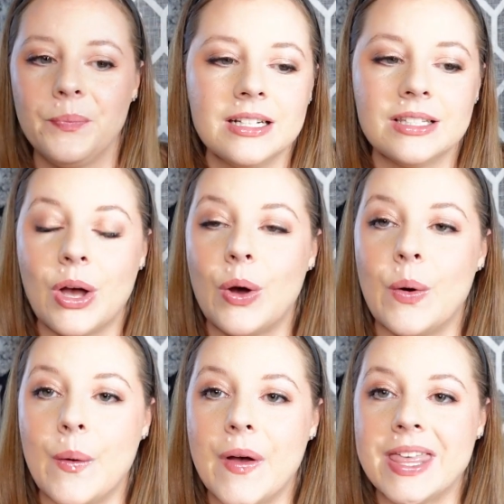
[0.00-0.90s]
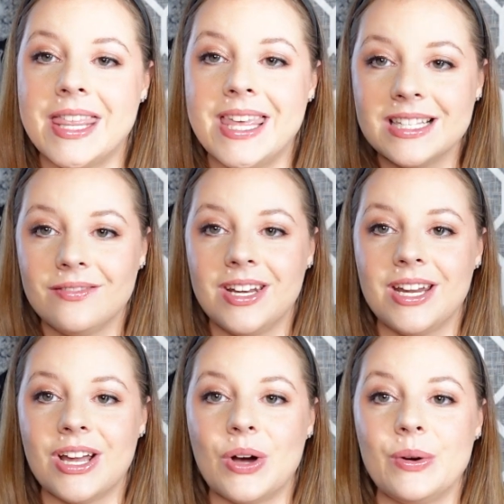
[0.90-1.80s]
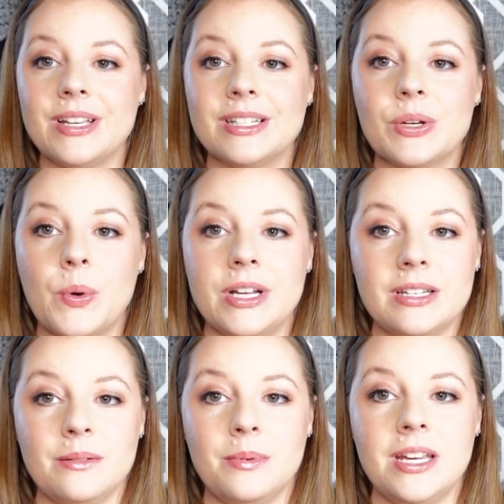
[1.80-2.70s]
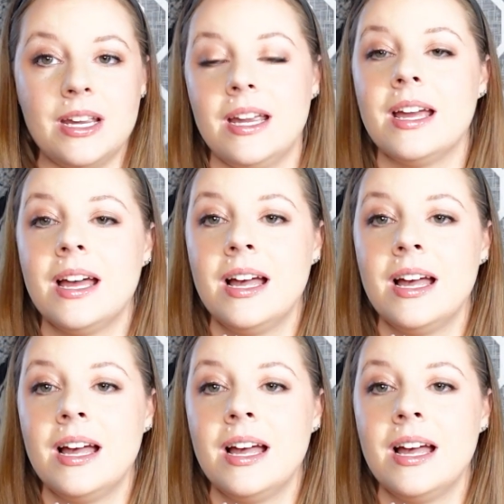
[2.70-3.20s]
So this video is going to be